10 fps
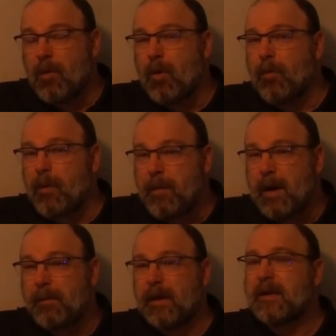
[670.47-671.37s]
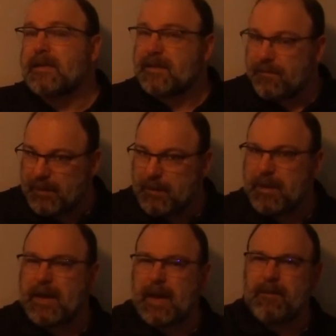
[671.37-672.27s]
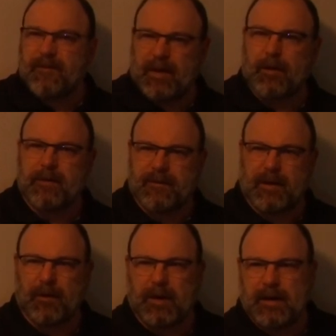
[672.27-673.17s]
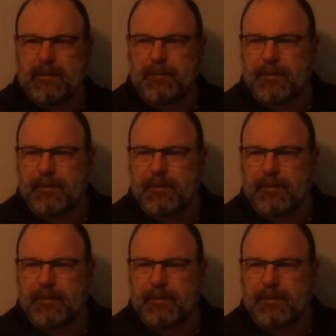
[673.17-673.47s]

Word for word: Boer republics, they became very, very